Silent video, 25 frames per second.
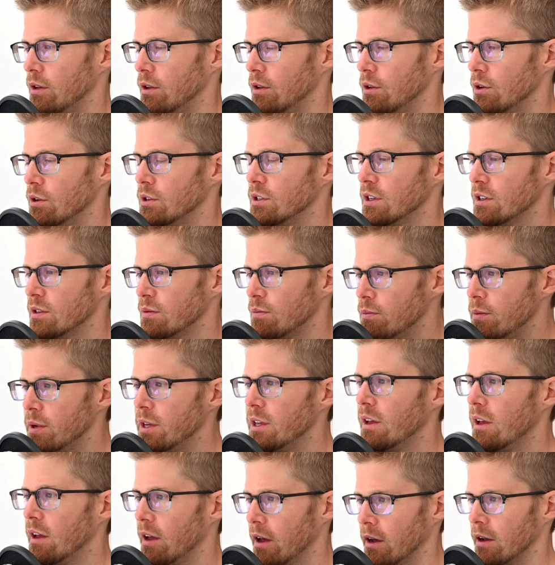You're just
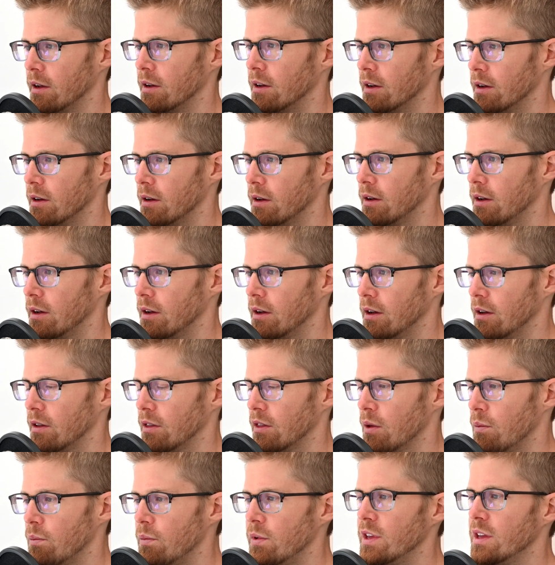being.
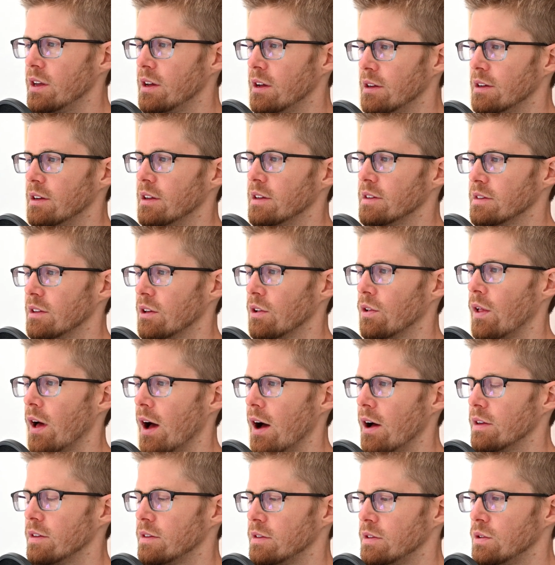The beingness
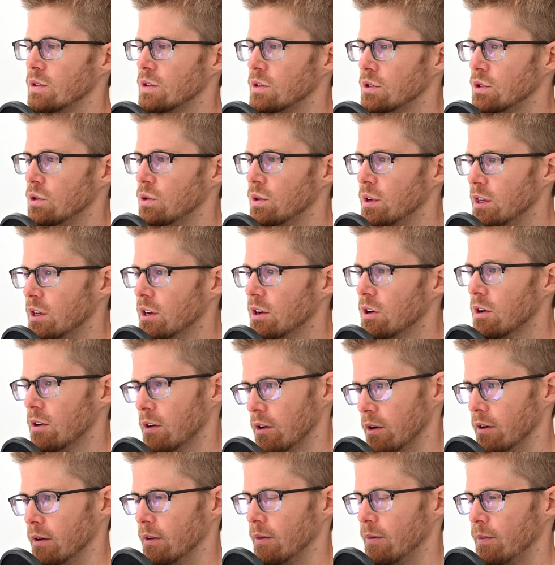allows you to
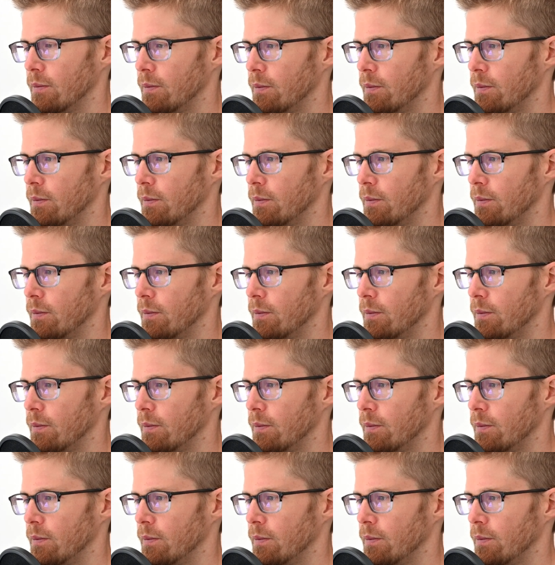hear.